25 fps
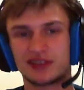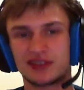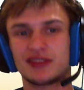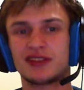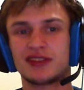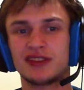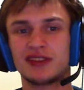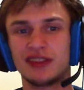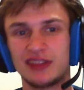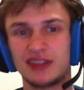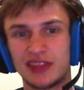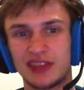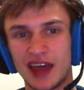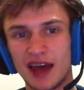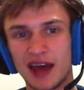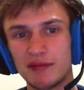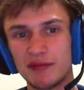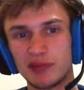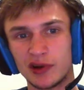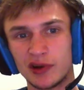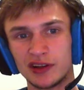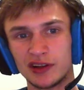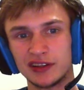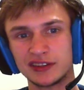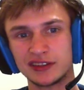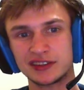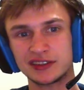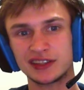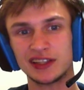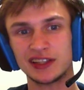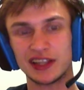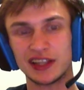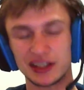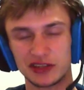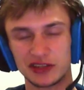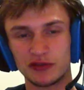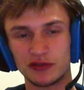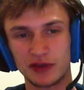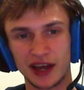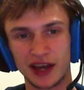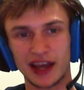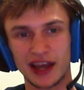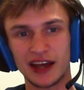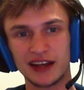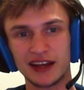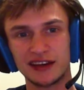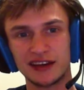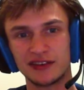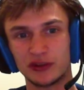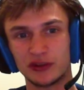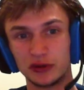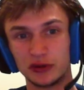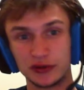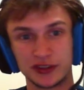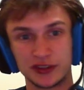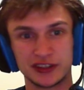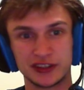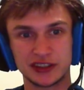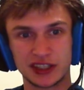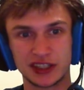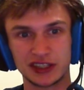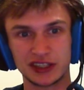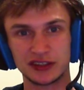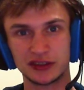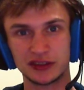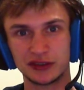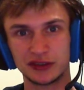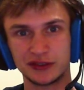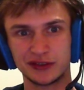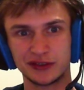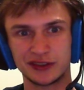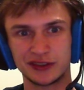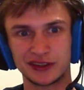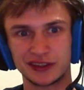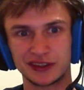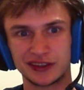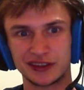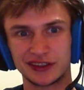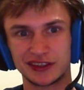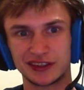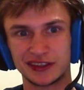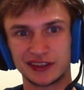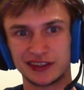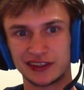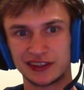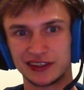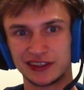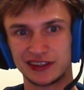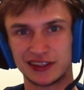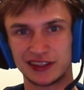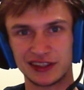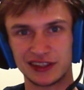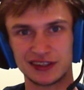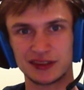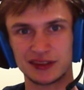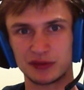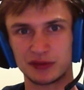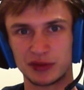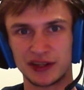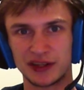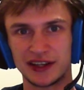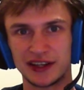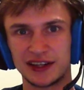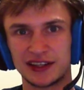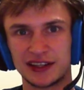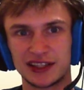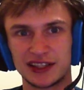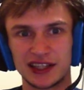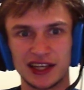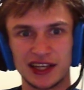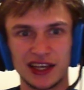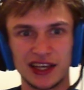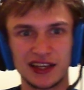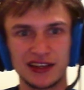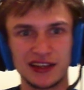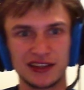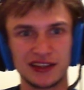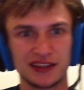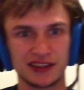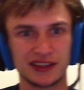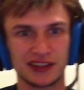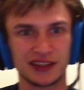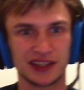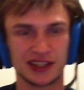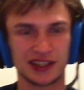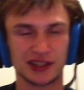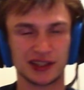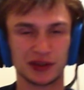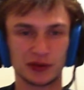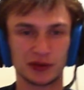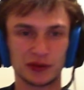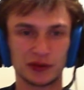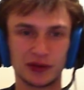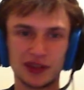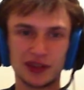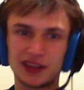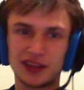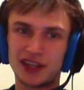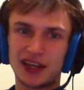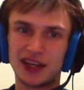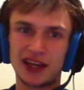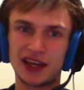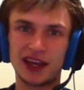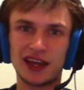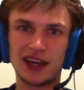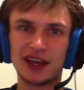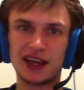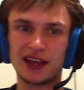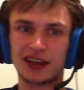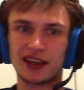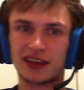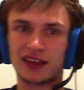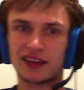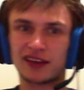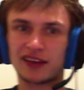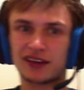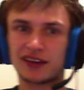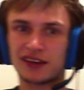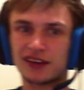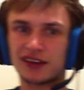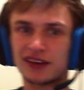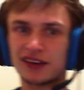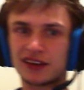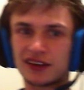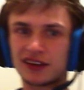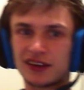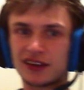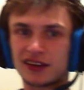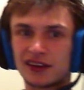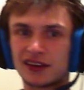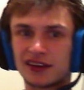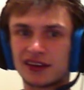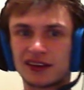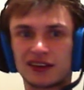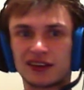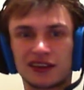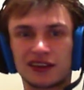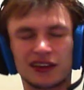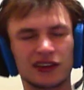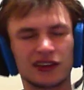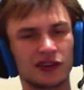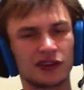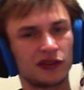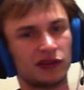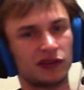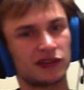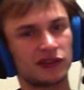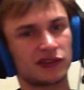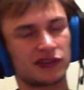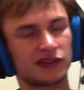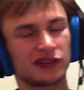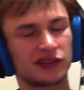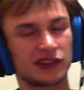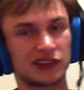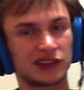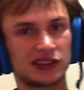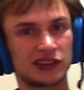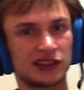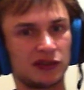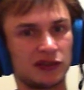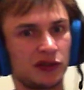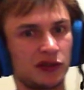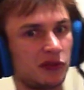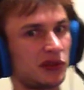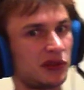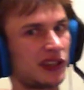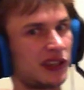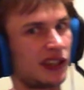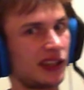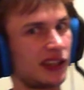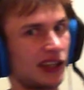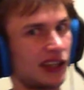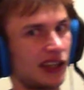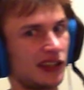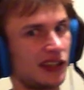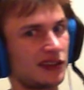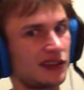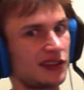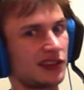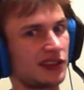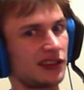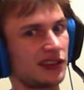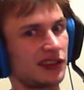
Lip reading: that policy that you had, old Nintendo, doesn't apply today, what the heck? You know, you see what I'm saying, guys?